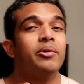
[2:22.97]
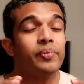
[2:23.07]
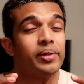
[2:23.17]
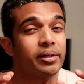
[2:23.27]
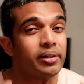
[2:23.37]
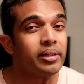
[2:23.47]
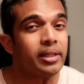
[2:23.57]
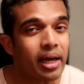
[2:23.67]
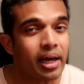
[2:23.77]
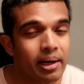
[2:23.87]
will really
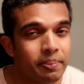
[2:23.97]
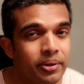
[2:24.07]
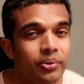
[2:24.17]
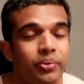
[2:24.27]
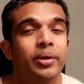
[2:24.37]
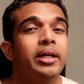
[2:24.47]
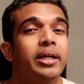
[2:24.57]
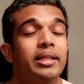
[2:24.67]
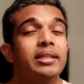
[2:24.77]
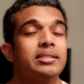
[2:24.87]
help you
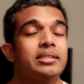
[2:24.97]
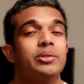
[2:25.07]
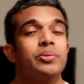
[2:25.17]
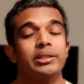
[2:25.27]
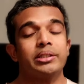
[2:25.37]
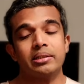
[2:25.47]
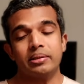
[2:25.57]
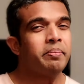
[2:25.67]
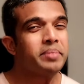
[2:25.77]
in this situation.